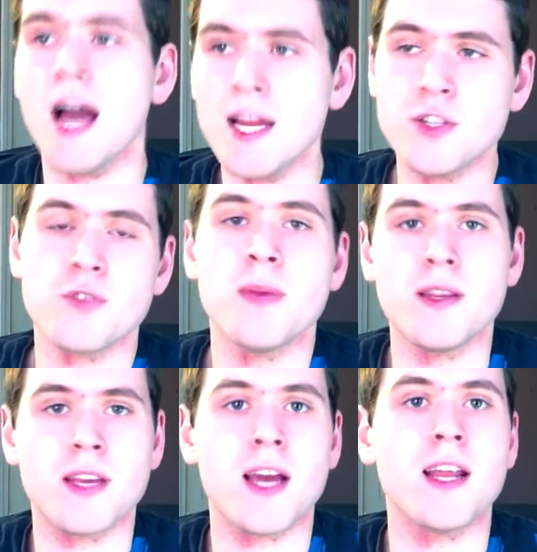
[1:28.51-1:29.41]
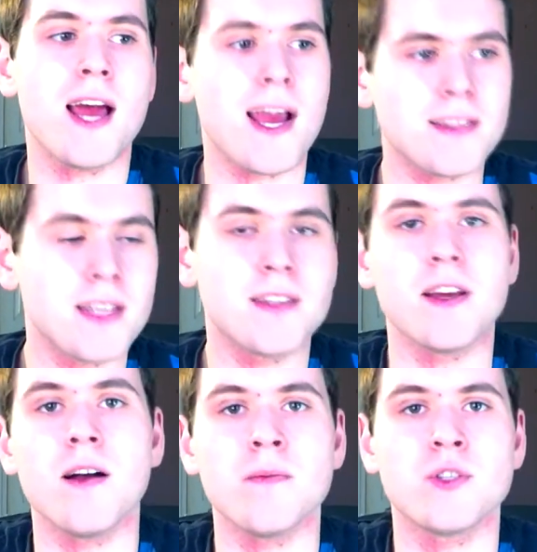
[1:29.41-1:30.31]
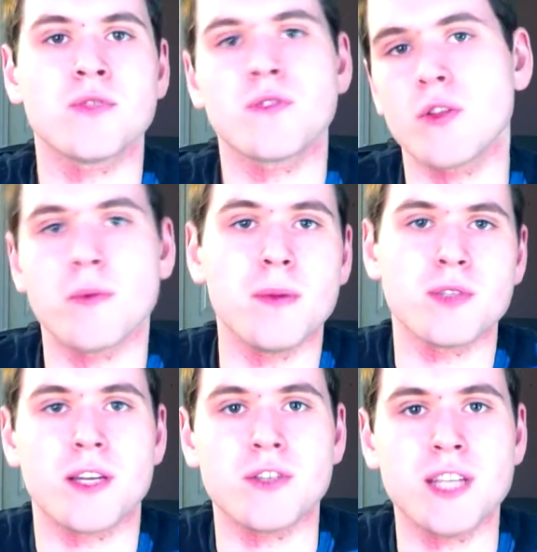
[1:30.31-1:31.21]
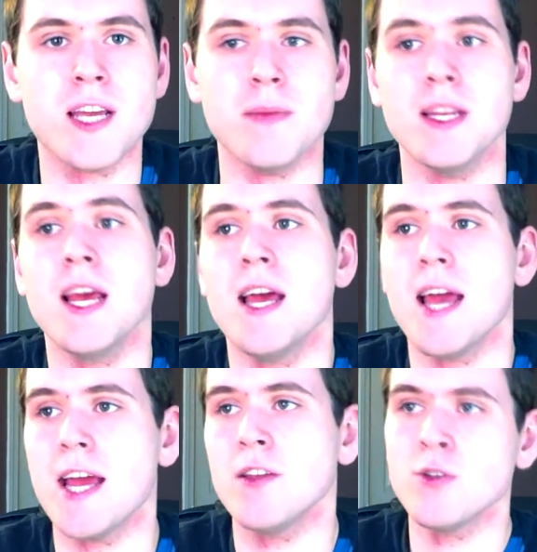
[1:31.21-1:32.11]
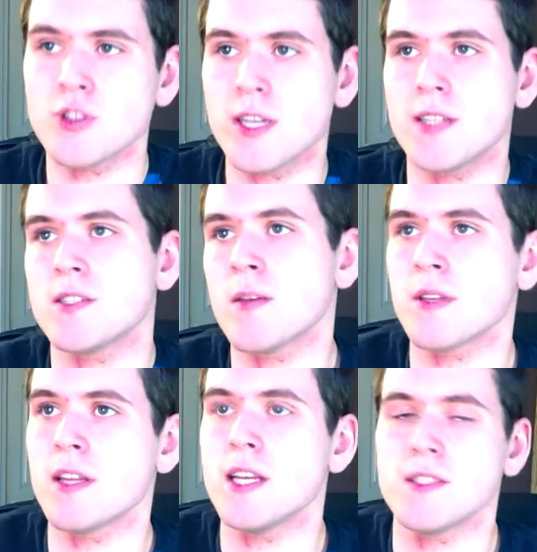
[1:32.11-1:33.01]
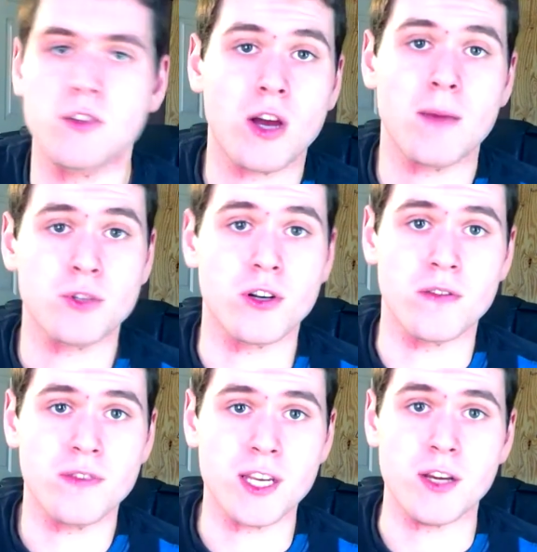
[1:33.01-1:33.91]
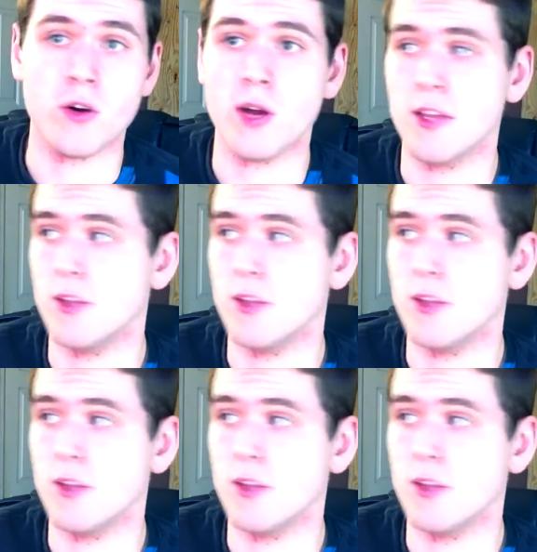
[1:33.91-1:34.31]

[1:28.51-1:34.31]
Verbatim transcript: I just mean kinda acting dumb just for other people's entertainment, and usually it's something that isn't captured on video.